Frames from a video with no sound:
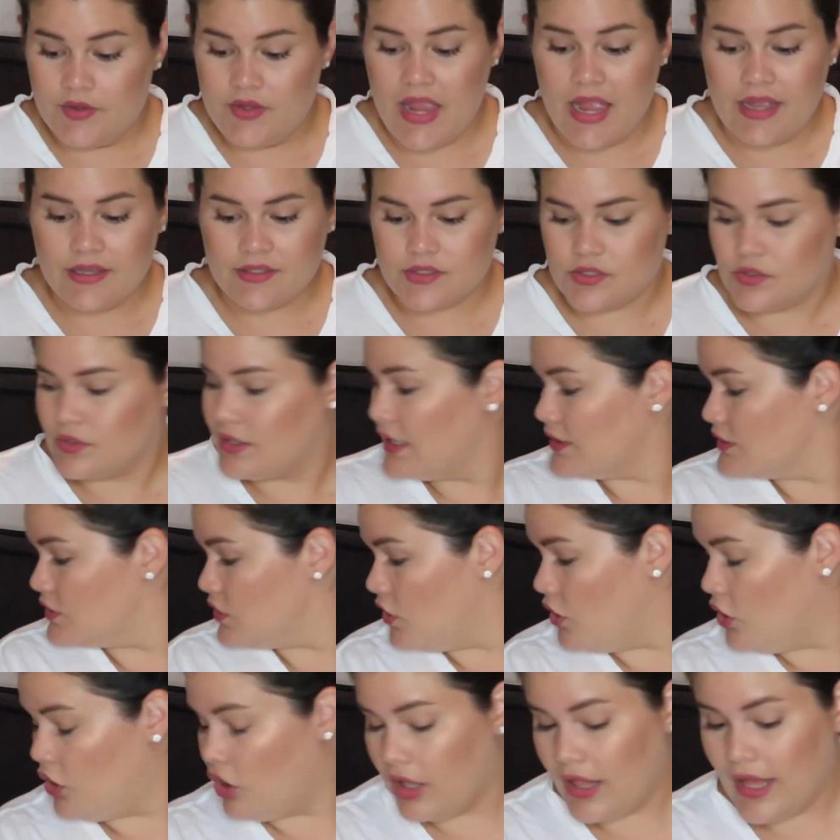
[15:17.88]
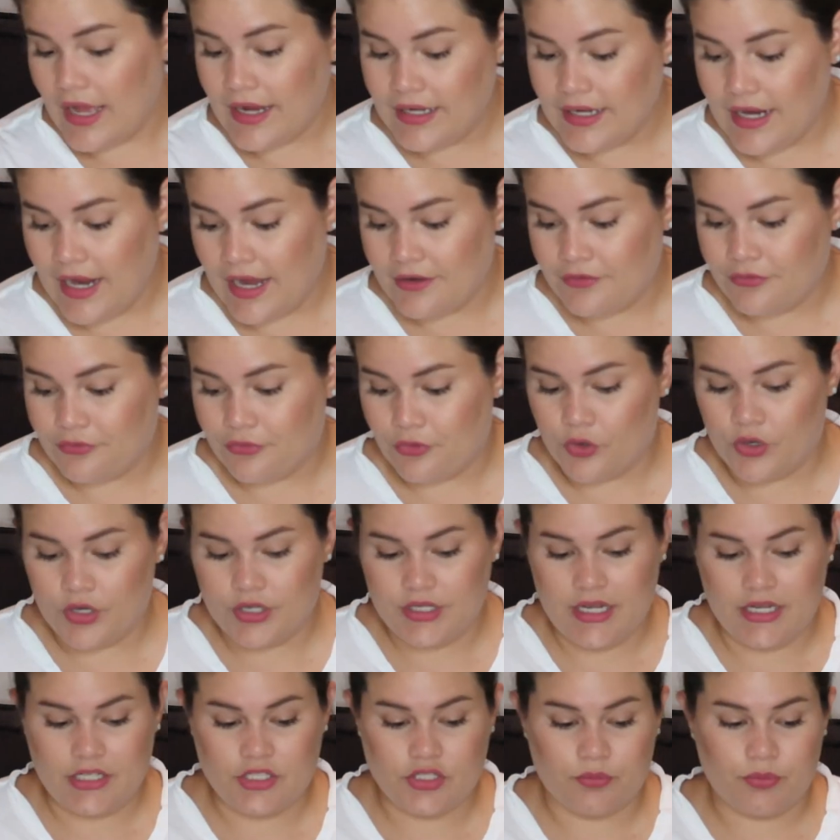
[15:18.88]
yeah, so that's all I got
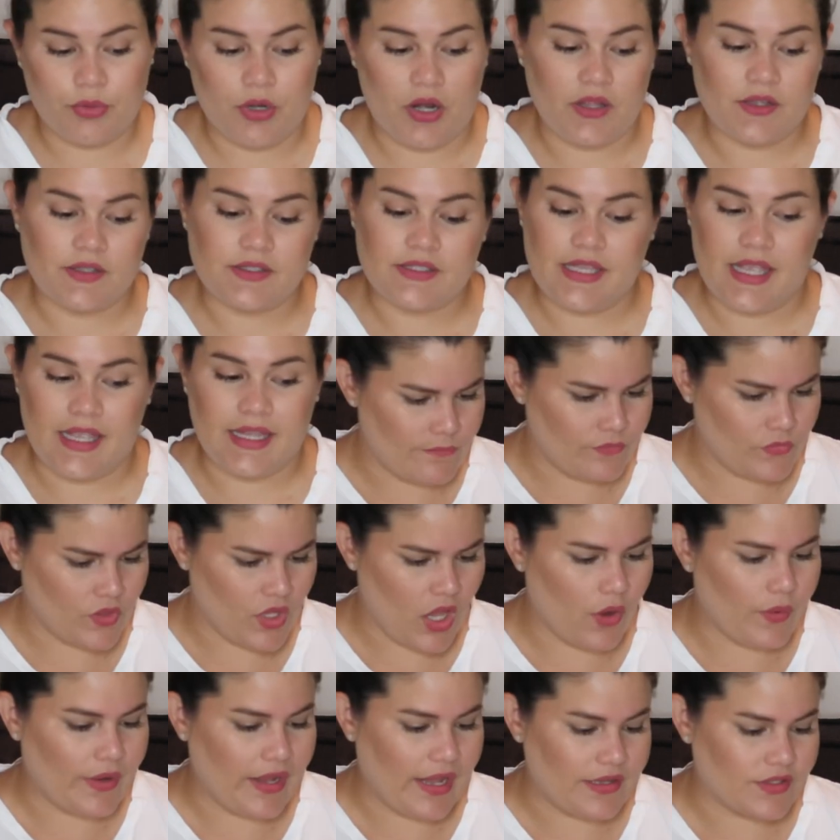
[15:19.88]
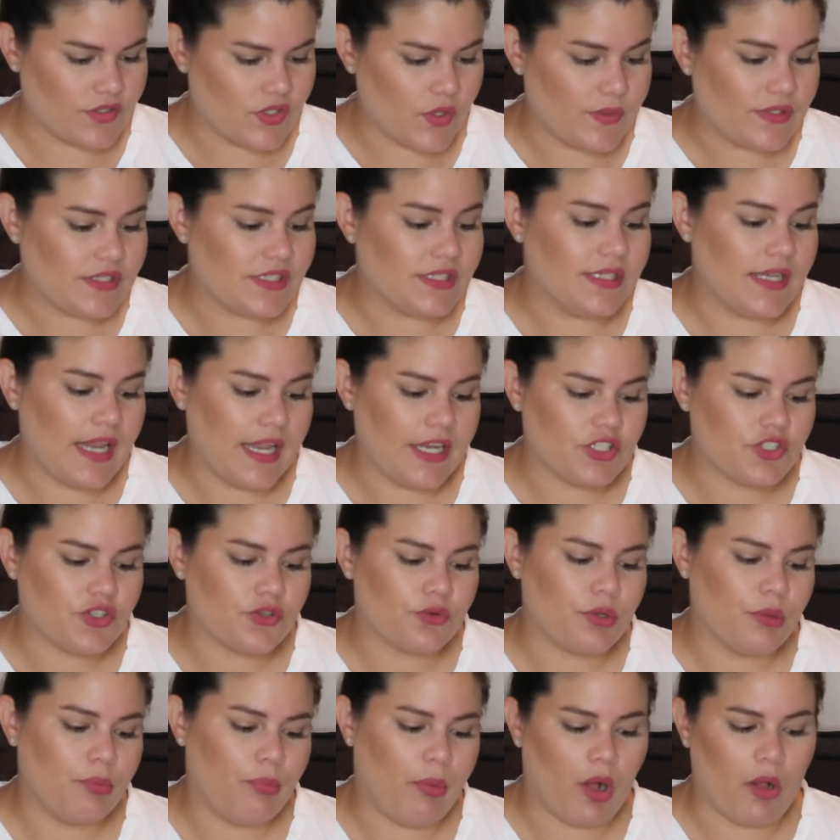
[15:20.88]
for nature products. okay, so it's
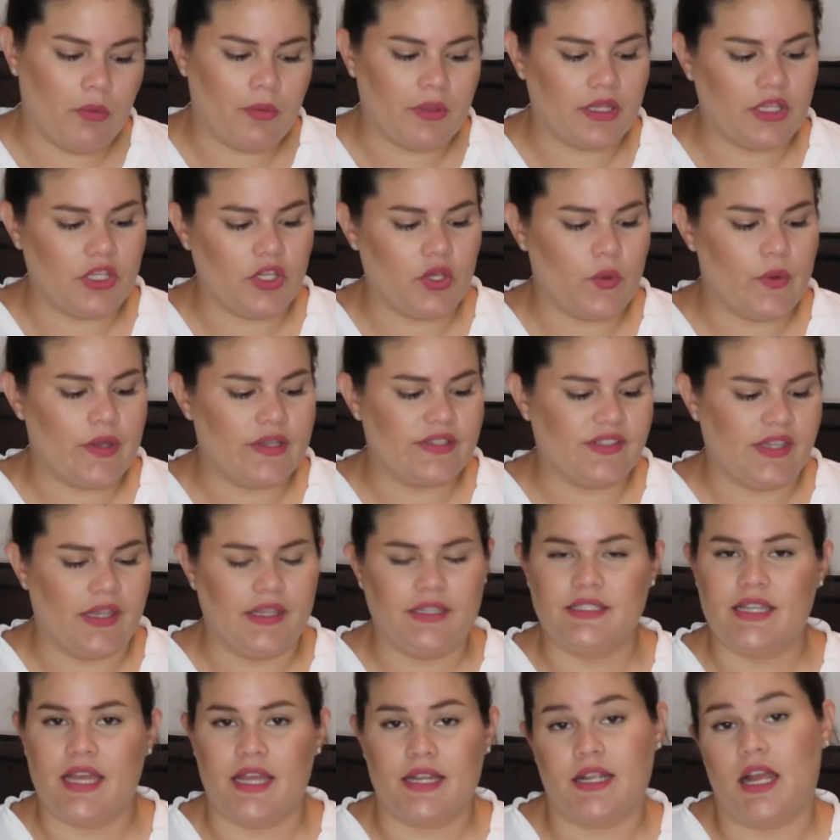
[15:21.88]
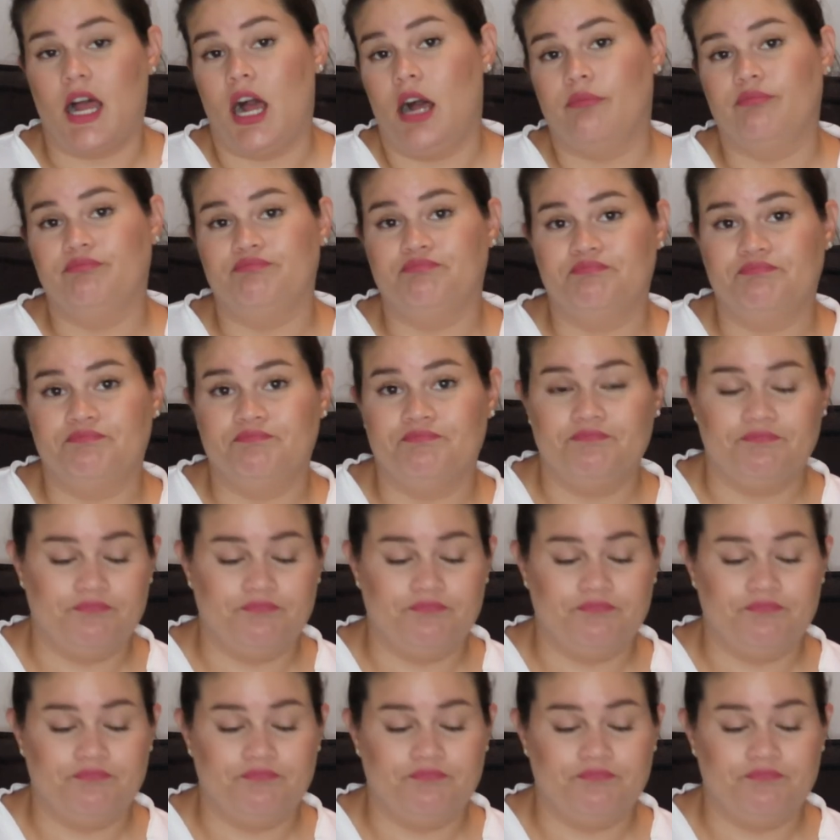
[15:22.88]
naturerepublicusa.com.